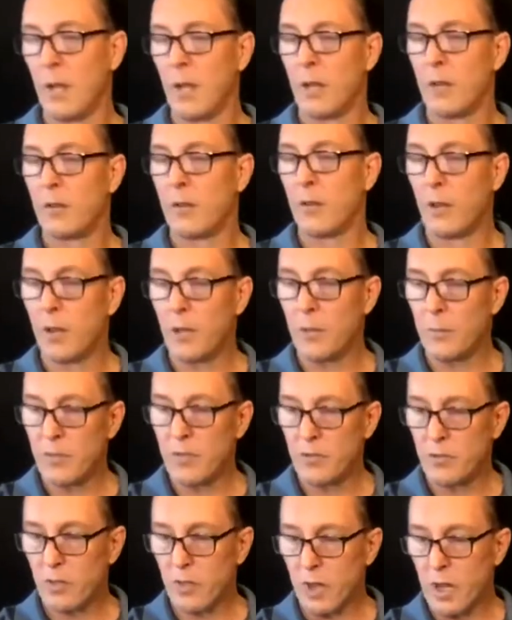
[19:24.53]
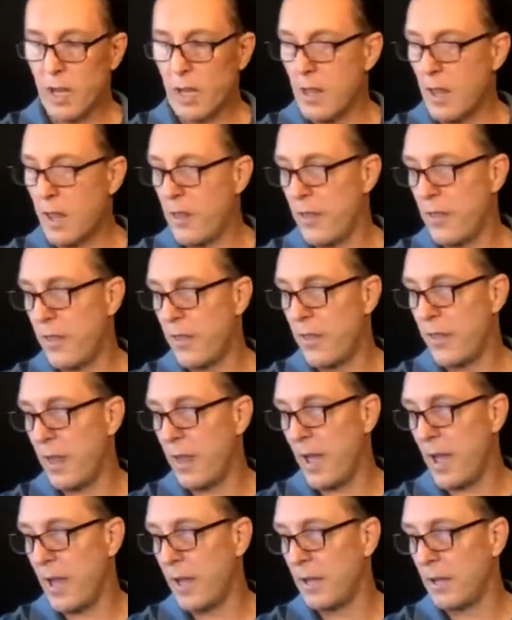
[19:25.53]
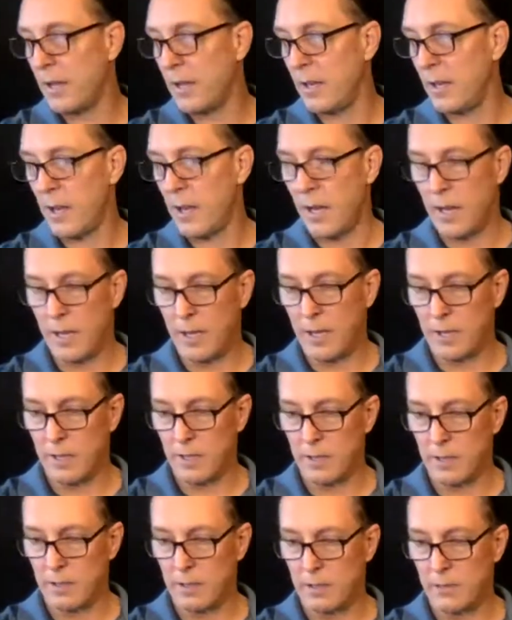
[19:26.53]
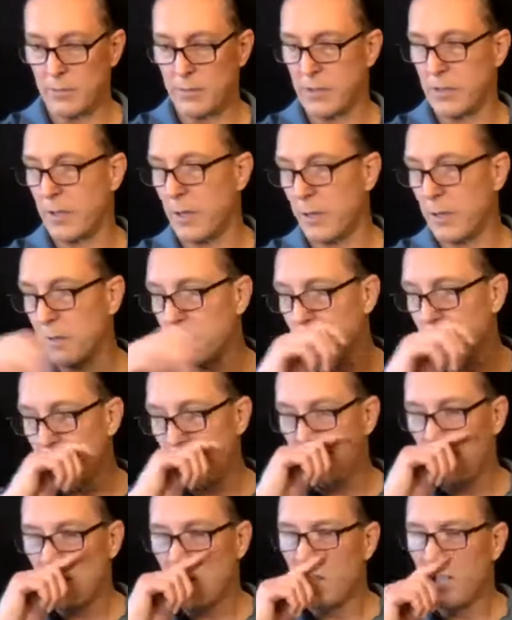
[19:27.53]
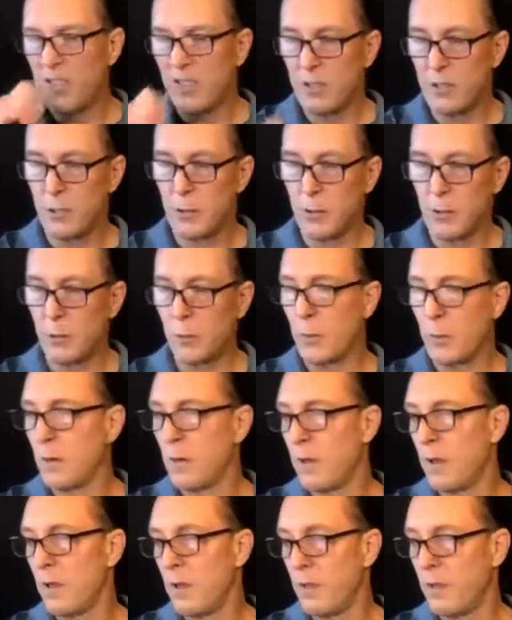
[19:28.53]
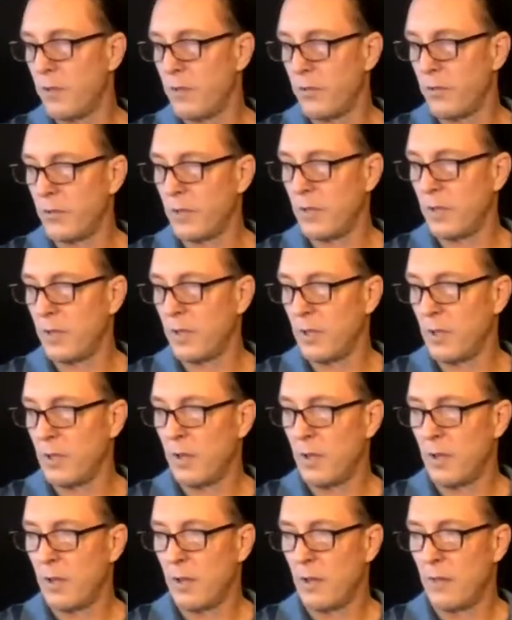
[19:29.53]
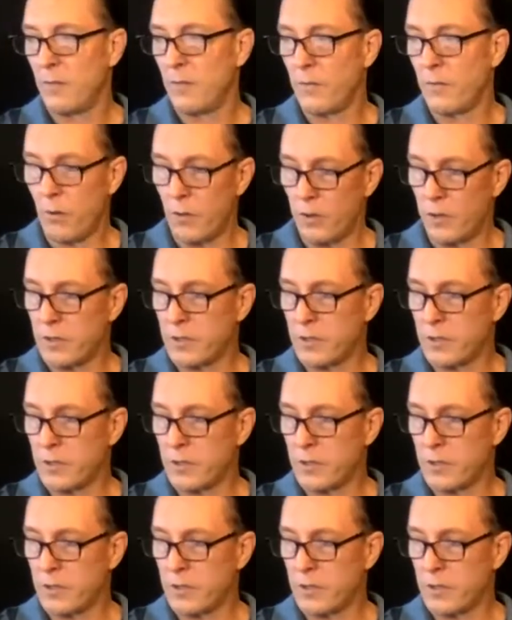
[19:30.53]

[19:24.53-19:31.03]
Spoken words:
So let me try that 9 there. Let's do that. 2, 3, 4.